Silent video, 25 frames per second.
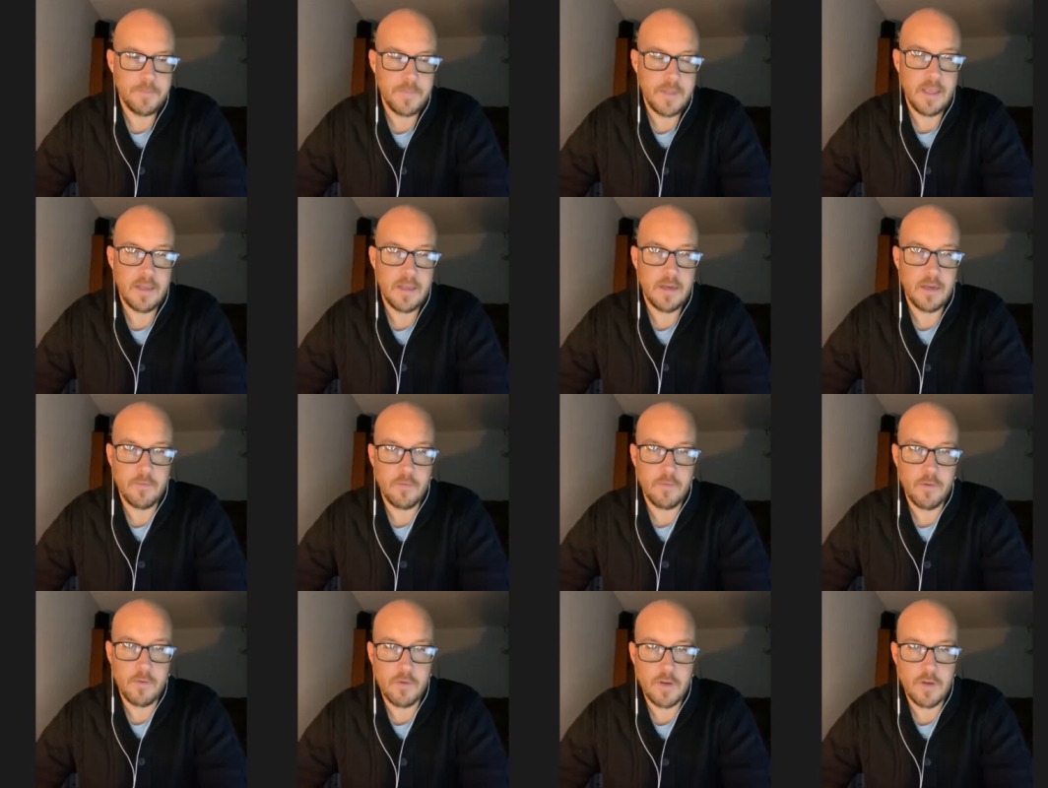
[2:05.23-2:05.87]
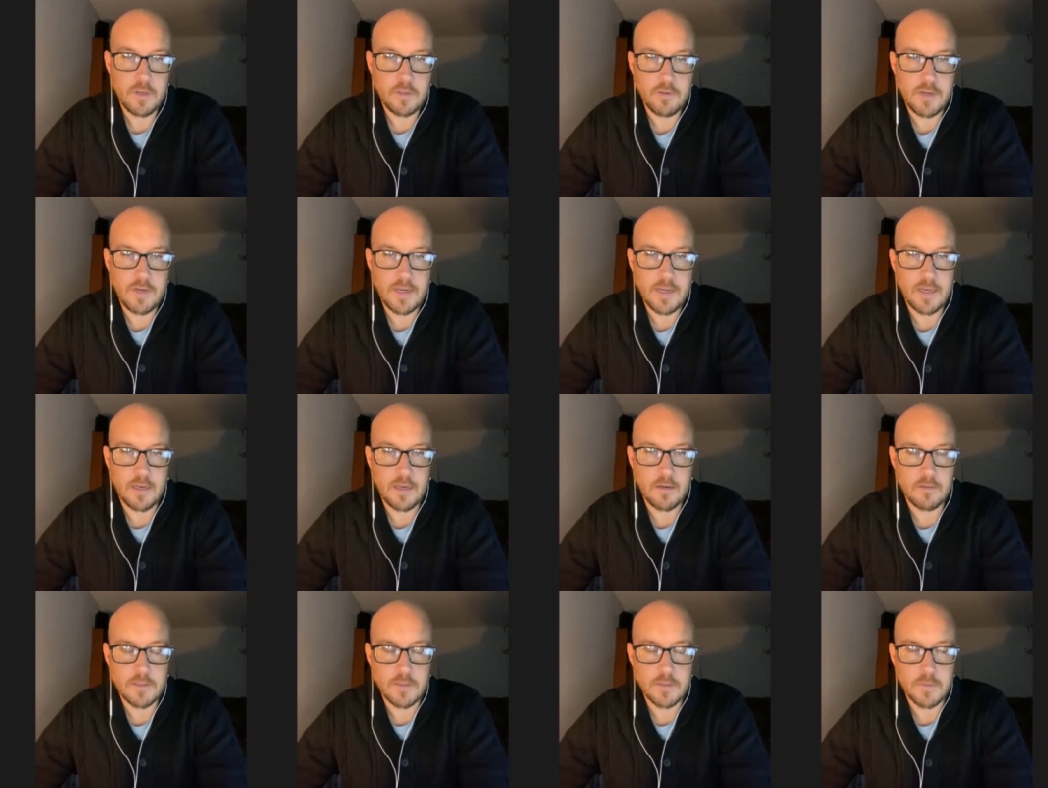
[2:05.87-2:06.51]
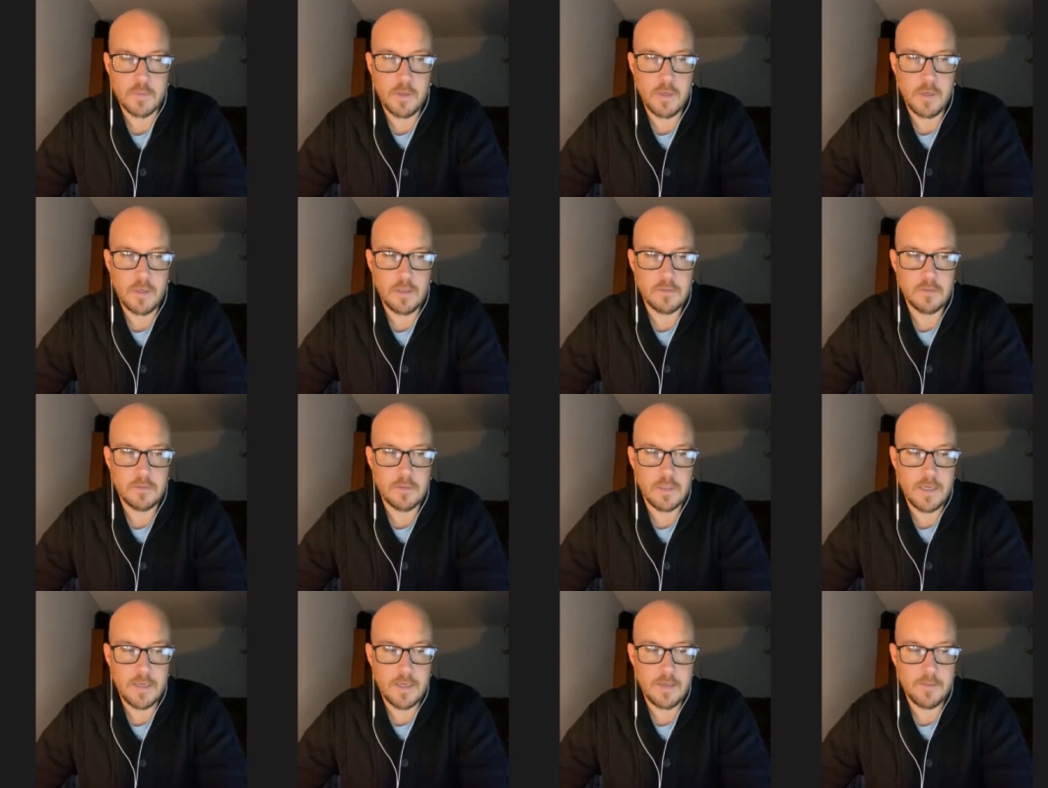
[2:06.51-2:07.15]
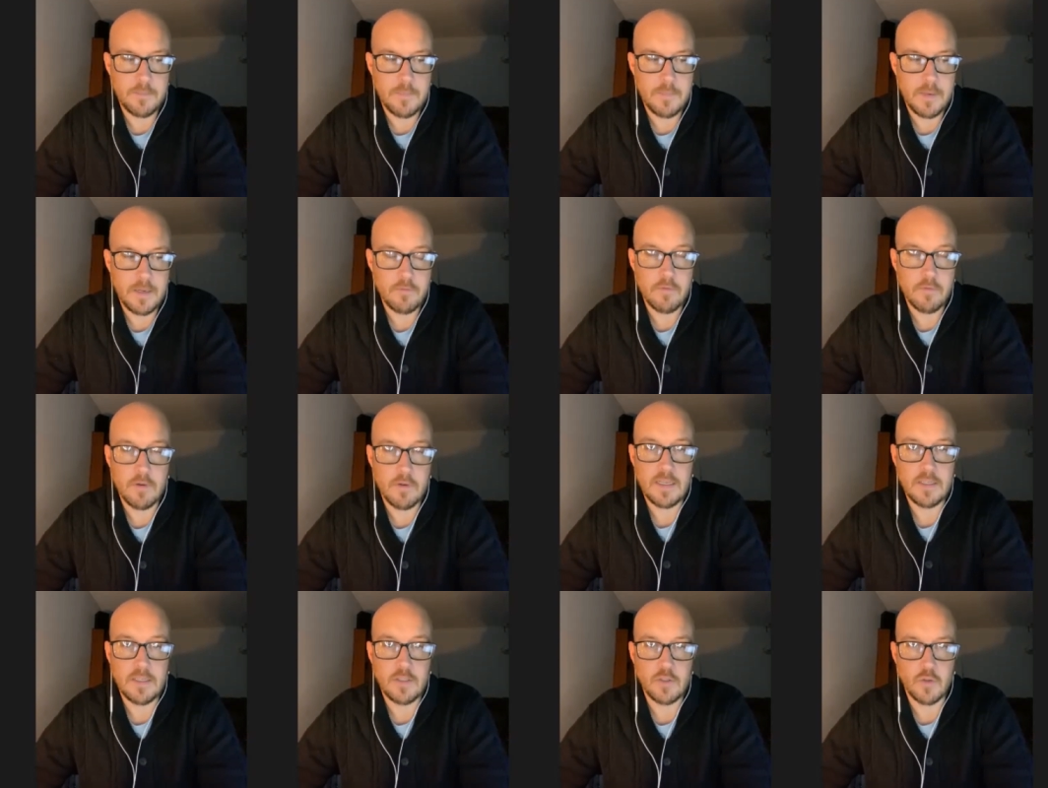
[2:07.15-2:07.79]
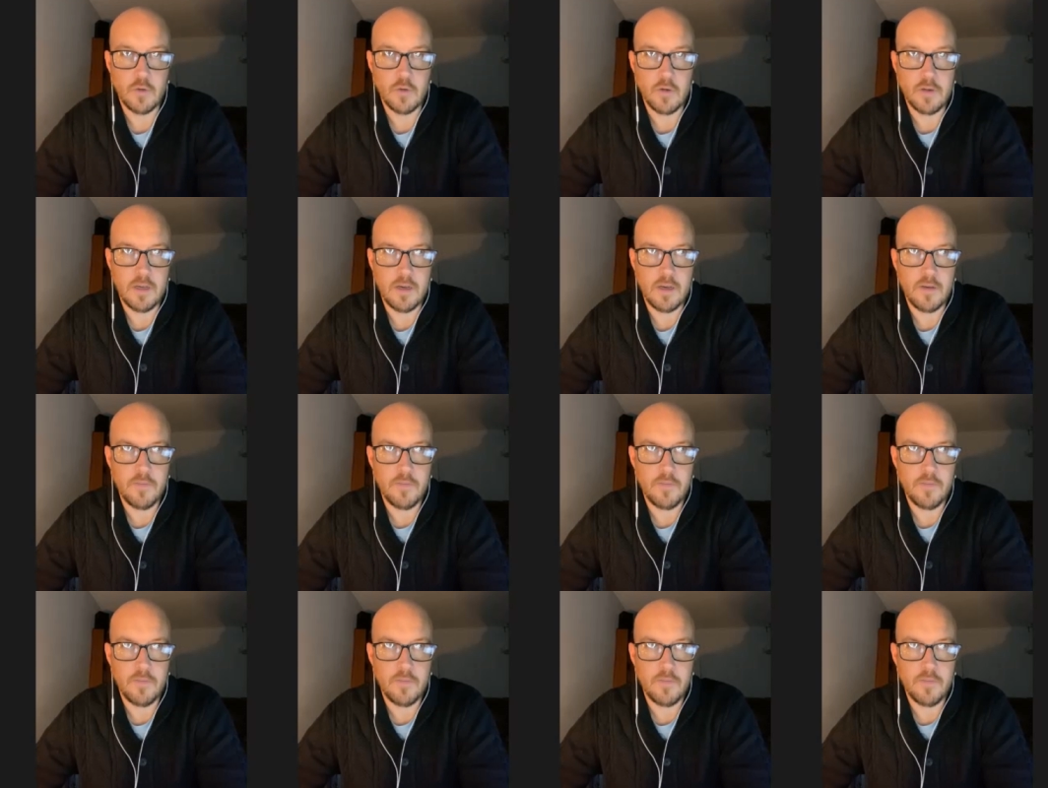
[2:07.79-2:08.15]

yeah, and I've, I've read Dracula as well, um, and really enjoyed it.